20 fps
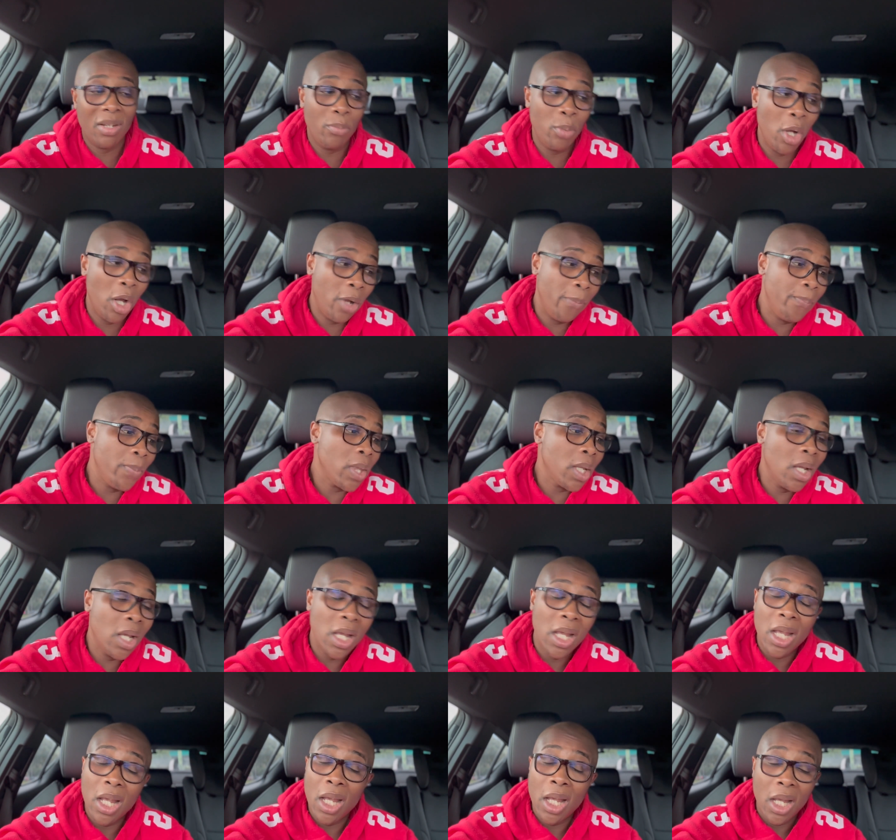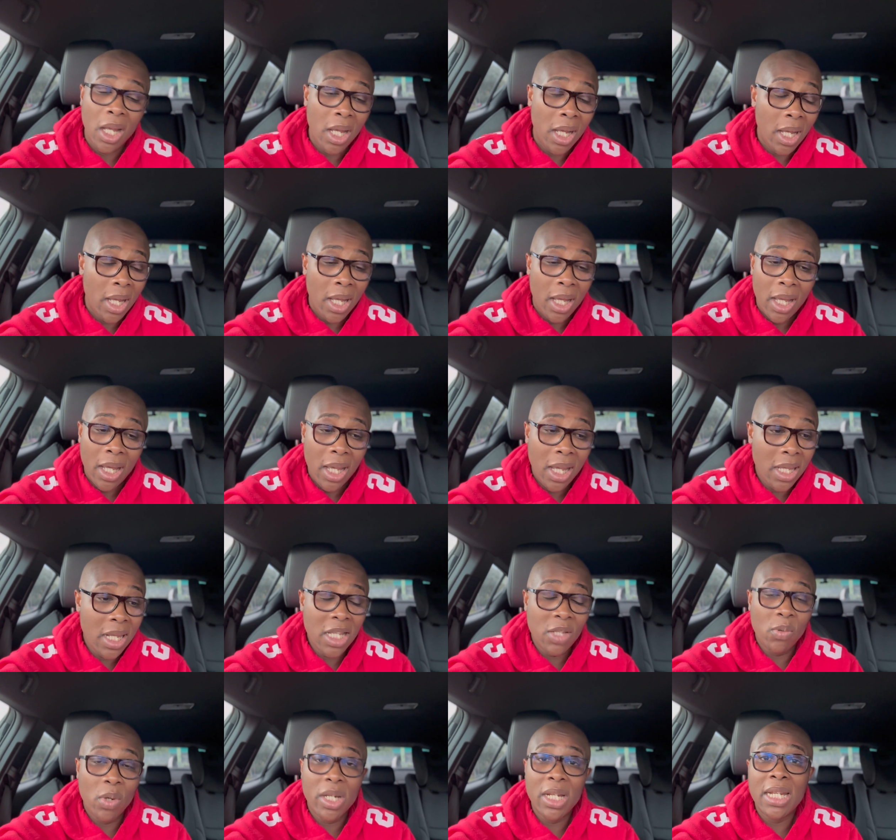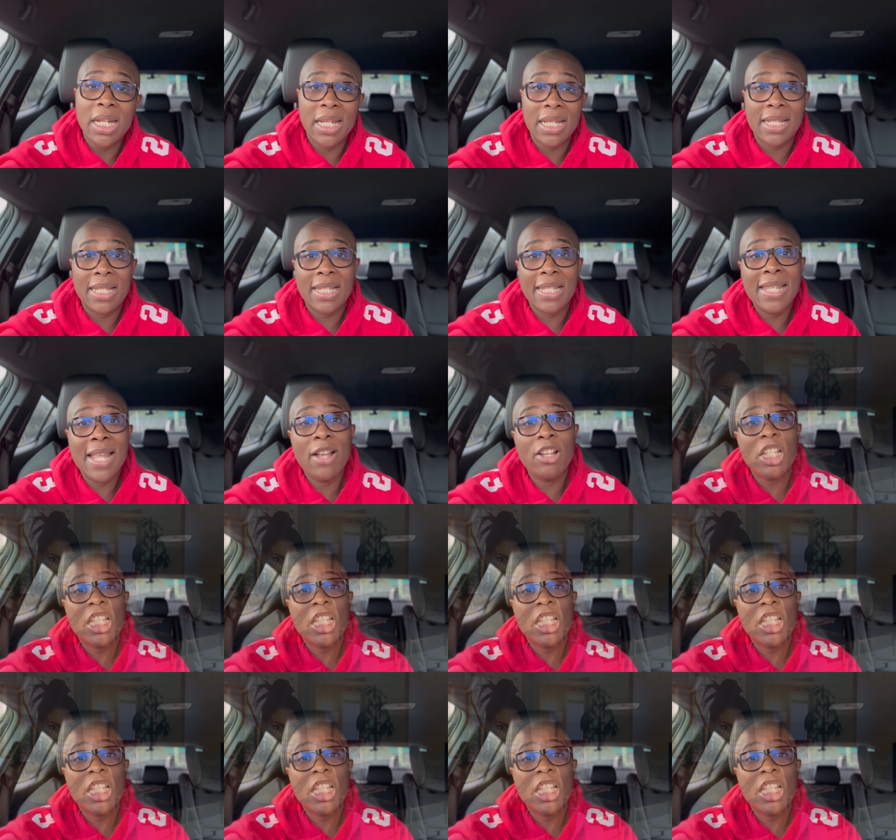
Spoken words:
But it is what it is. Now,